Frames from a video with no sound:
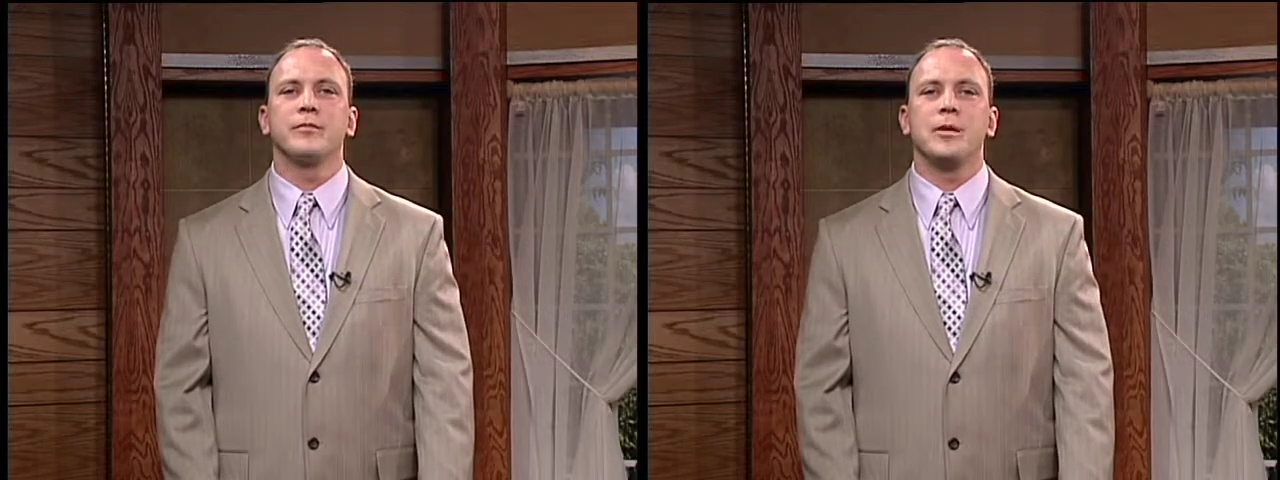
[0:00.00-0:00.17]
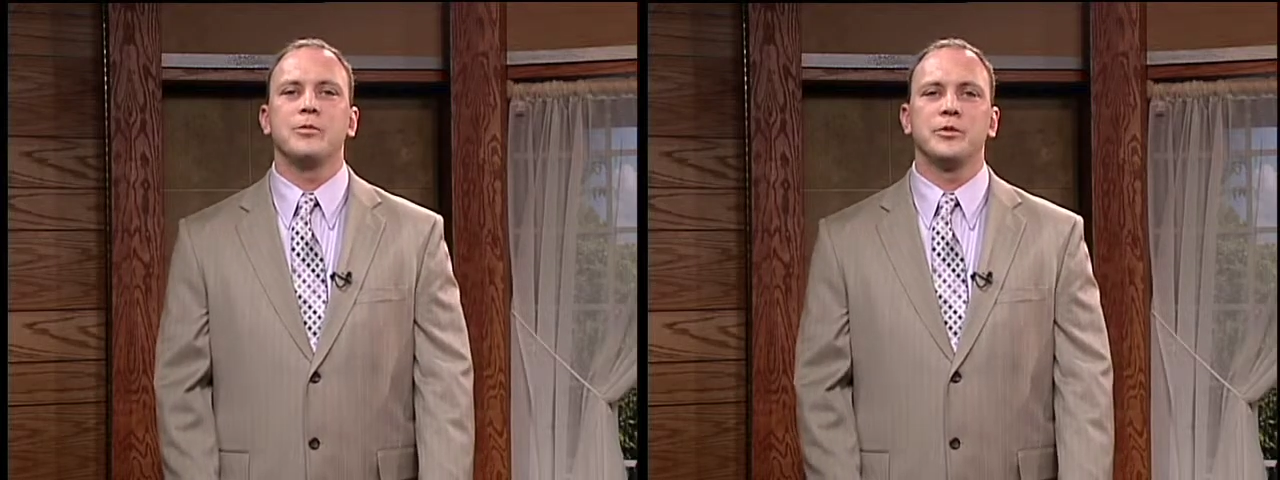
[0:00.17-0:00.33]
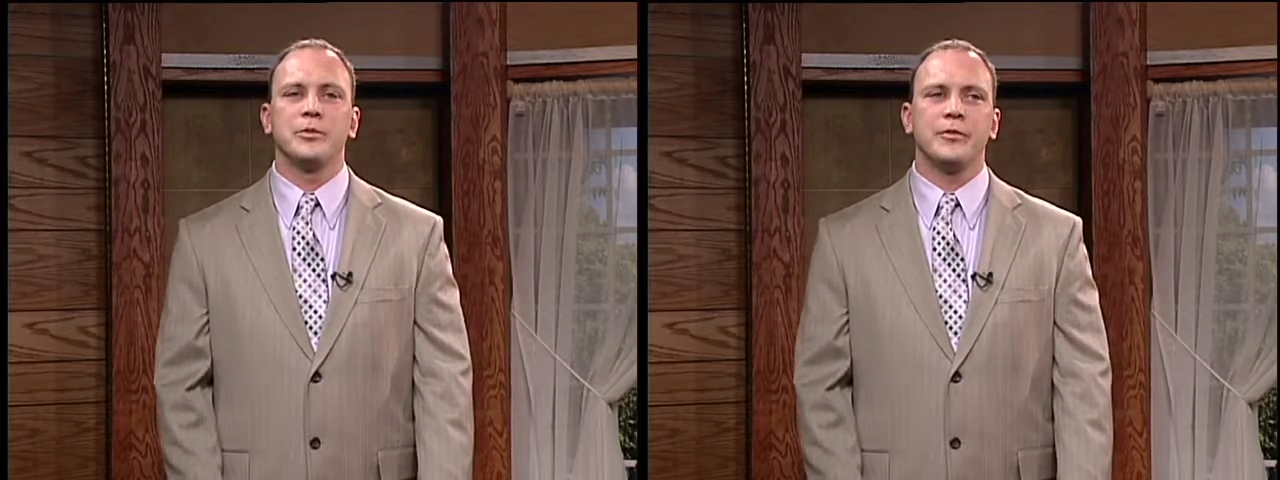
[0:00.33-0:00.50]

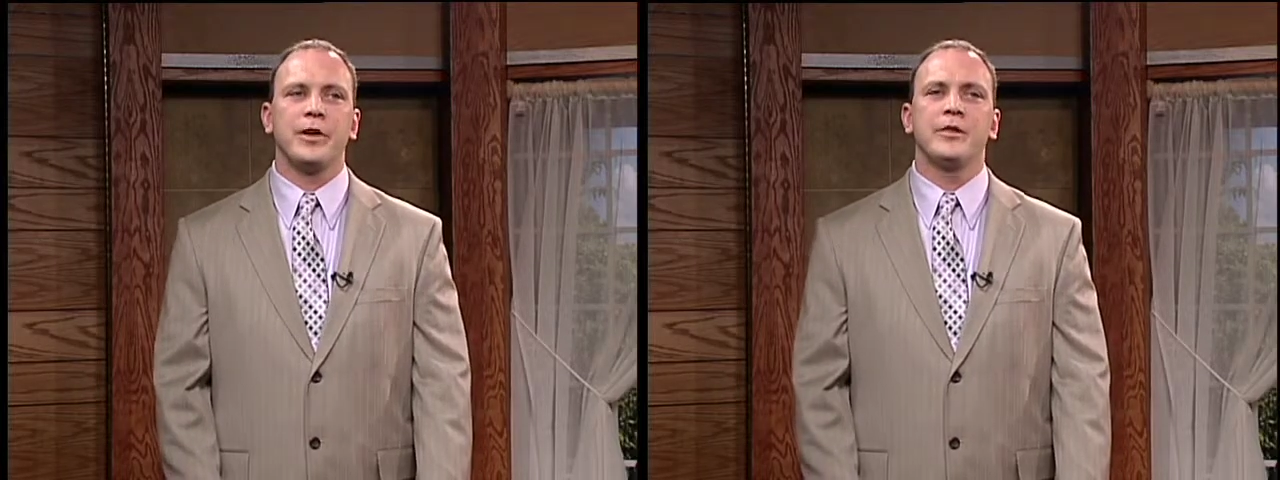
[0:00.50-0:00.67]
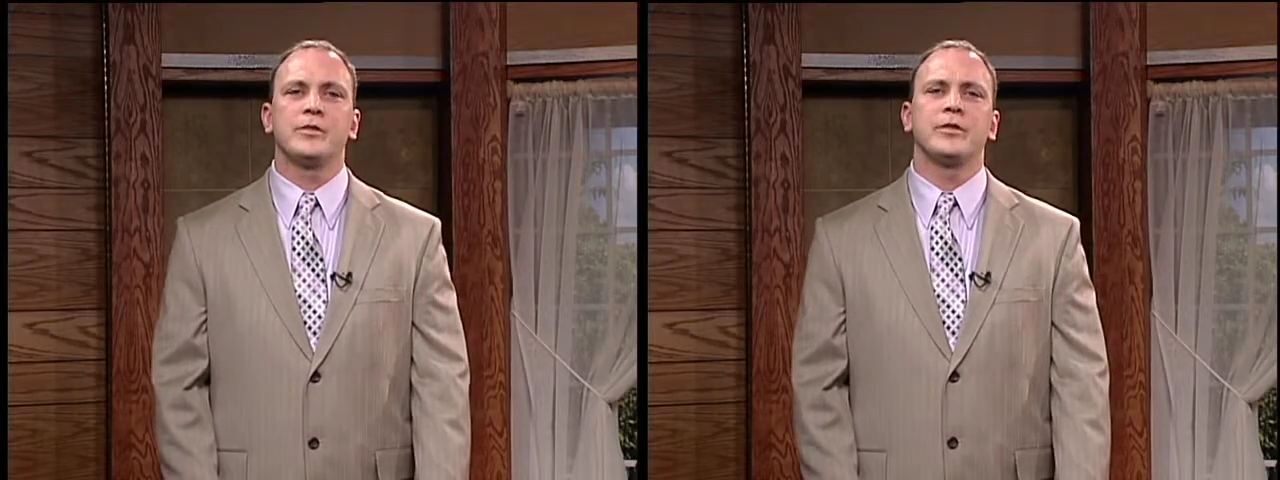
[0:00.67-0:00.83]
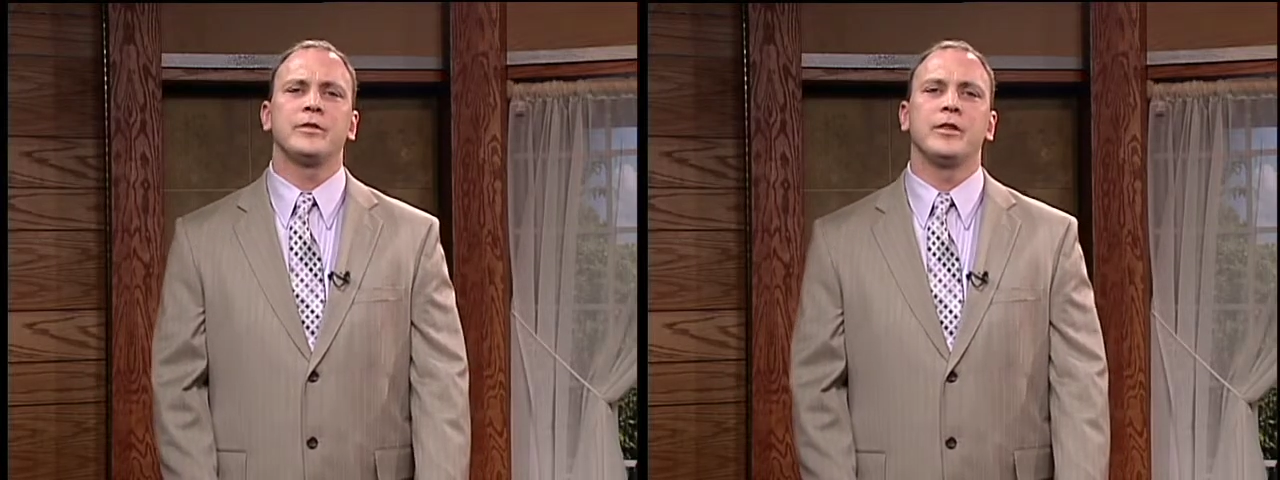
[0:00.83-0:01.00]
I'm
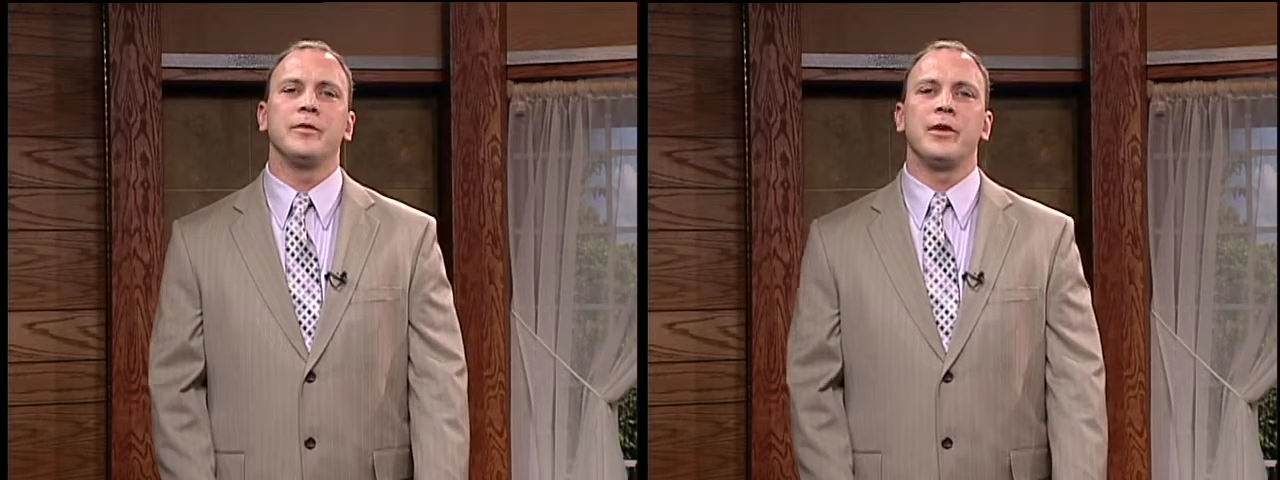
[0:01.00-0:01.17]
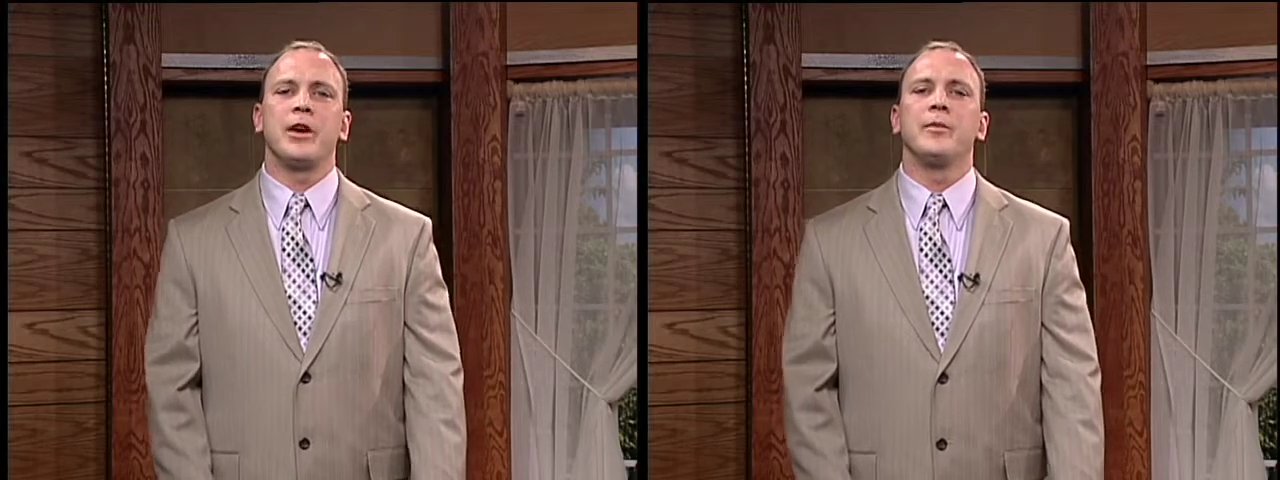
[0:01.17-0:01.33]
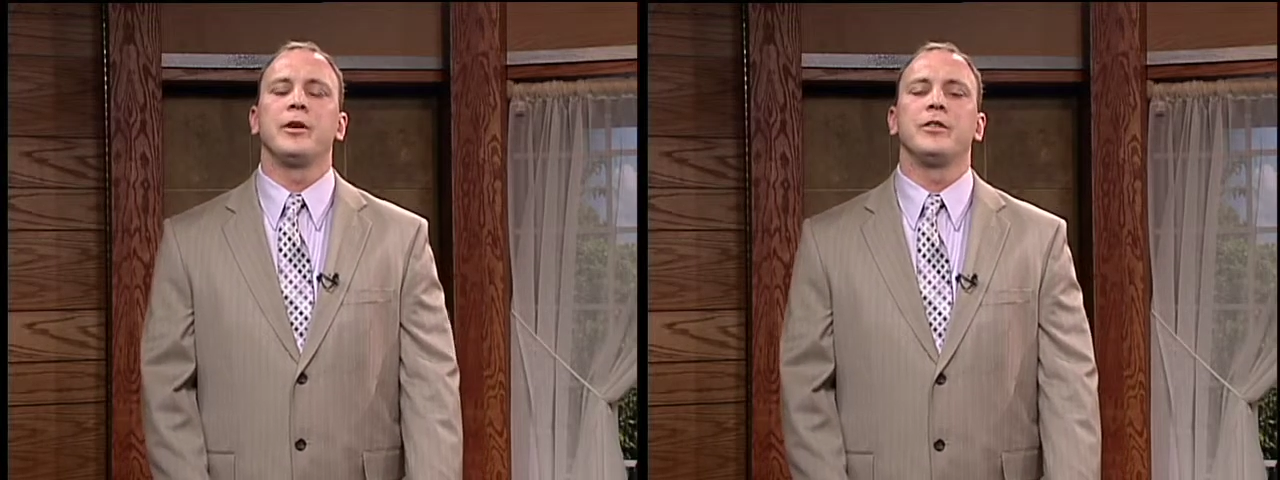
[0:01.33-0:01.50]
Supervising
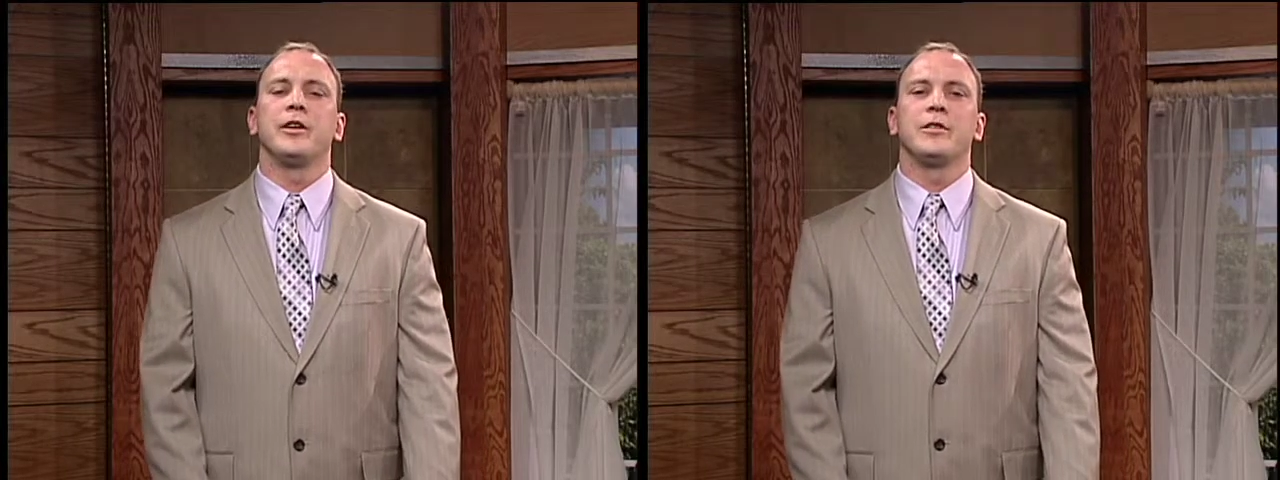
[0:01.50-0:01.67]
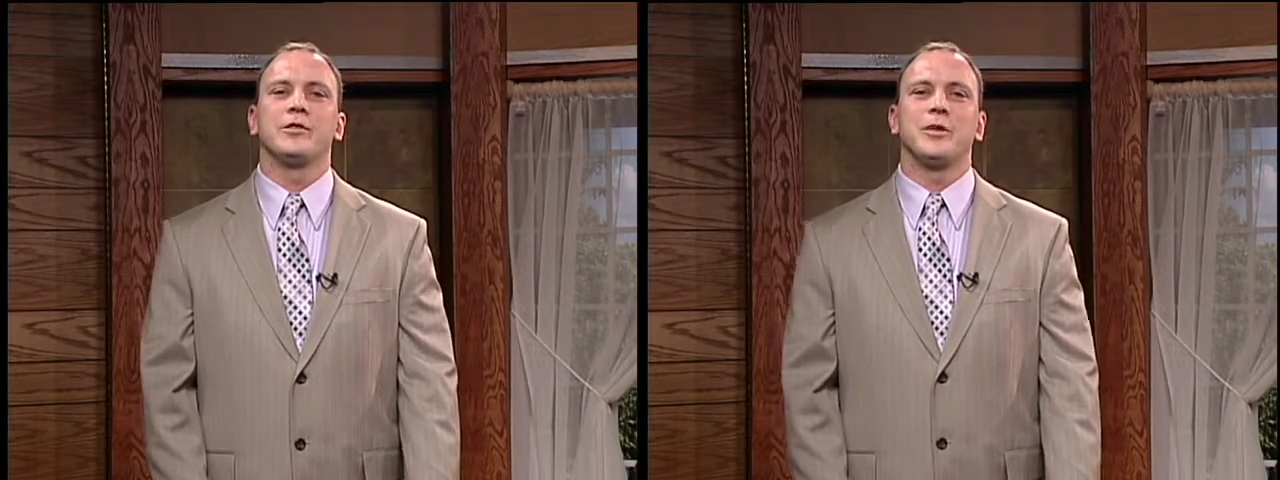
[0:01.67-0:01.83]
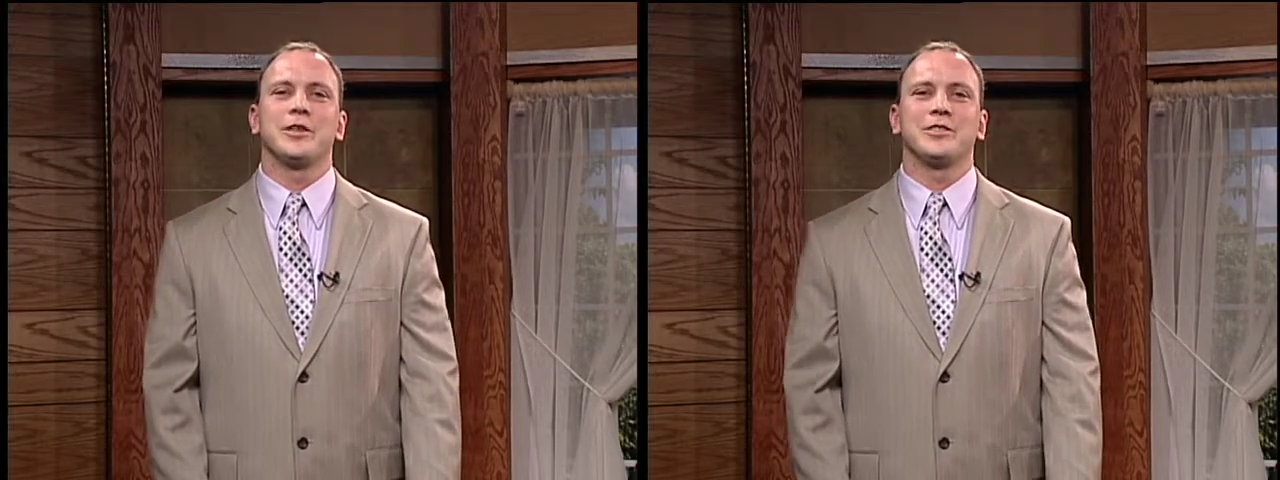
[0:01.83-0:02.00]
Environmental Health
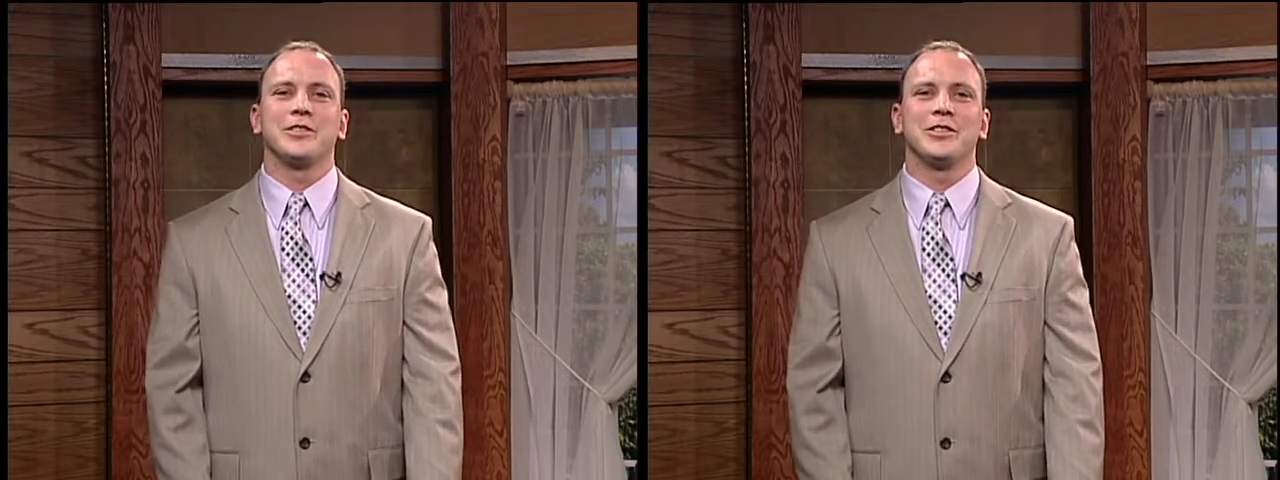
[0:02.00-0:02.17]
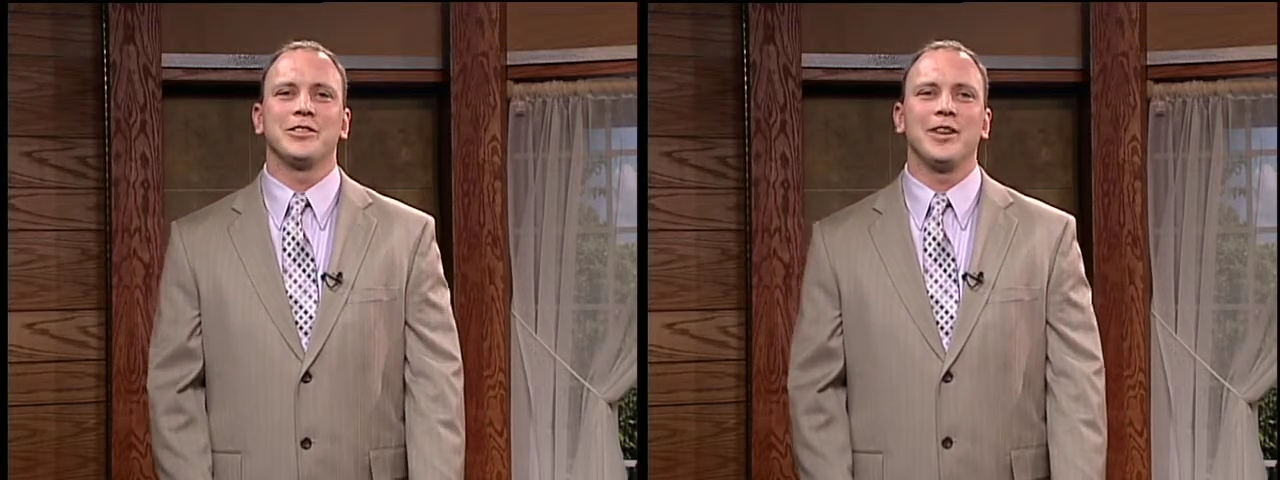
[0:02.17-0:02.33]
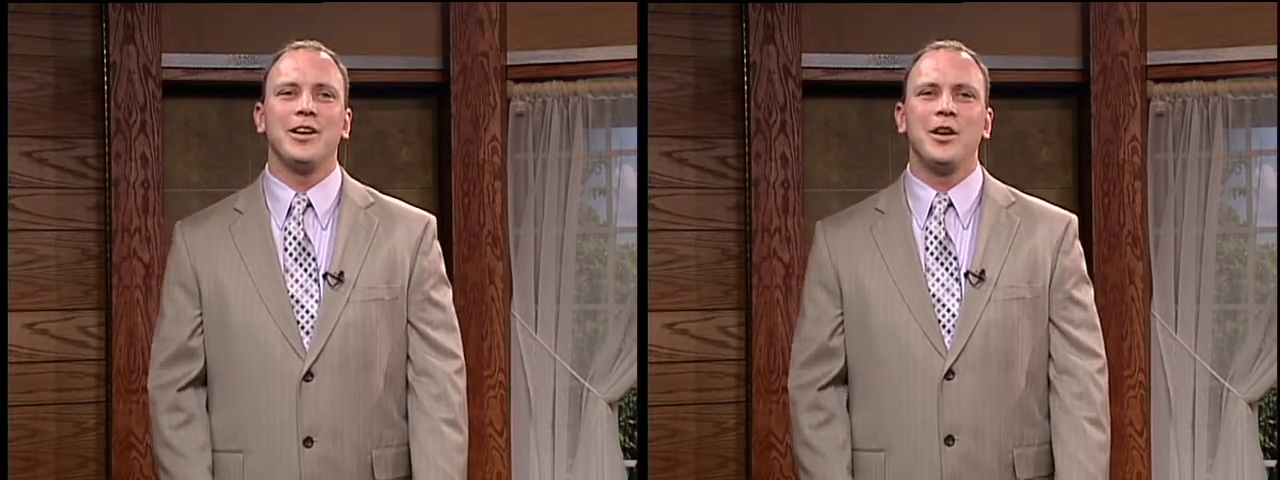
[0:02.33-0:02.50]
Specialist.